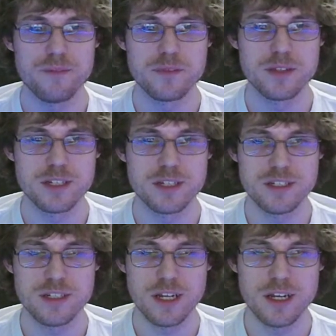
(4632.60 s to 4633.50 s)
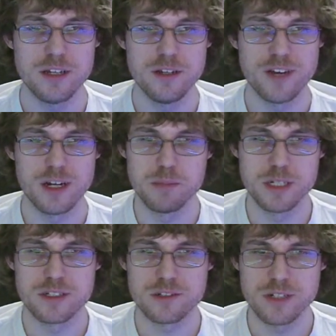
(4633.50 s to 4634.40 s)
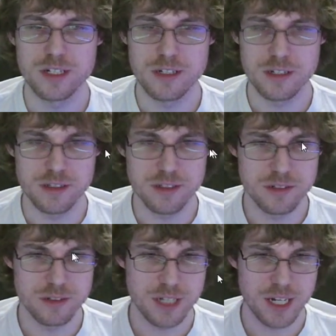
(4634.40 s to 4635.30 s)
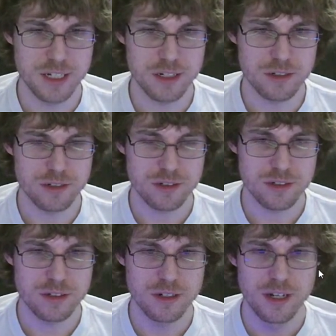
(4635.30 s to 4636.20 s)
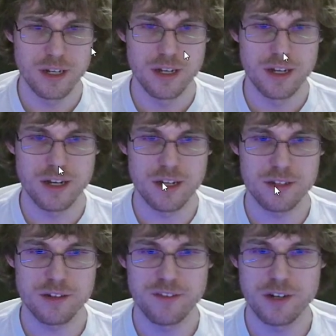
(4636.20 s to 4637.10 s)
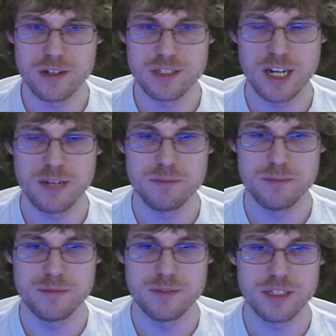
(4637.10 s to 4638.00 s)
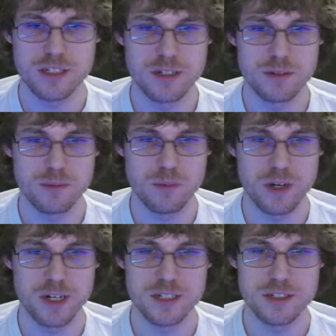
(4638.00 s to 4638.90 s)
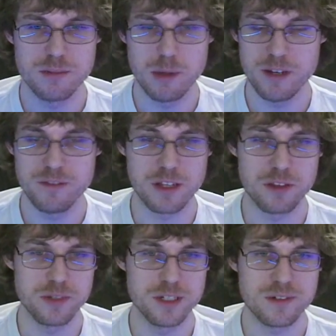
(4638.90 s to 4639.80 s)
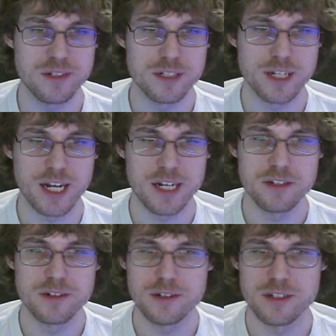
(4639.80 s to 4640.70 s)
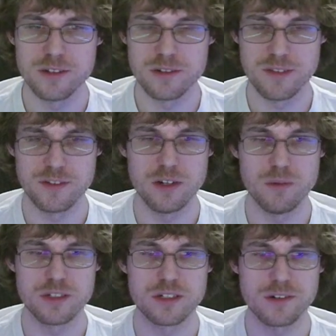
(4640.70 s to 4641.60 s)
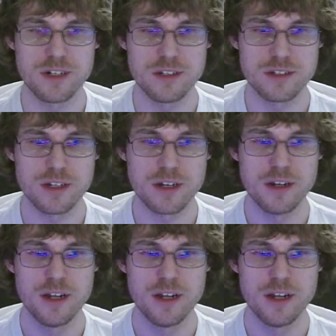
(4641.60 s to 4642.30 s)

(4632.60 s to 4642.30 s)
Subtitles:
Let's say you've got a big screen, a little tiny cursor, and you're having a hard time seeing where it is, or maybe you have like 3 screens like I do, and you don't even know which screen it's on.